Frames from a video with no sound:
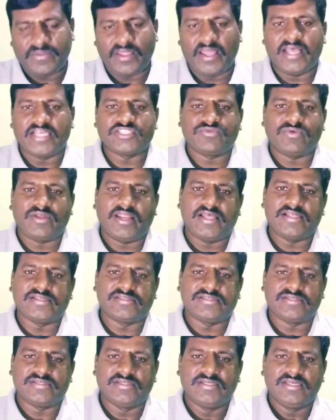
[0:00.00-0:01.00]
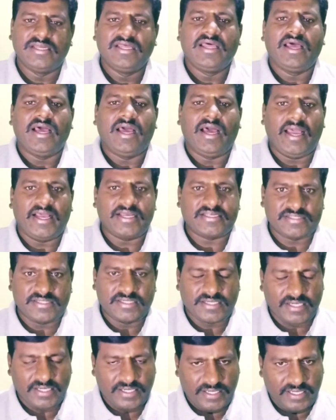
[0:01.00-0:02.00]
as well as
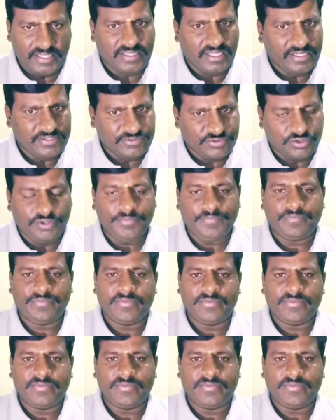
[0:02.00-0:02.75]
accidental death also,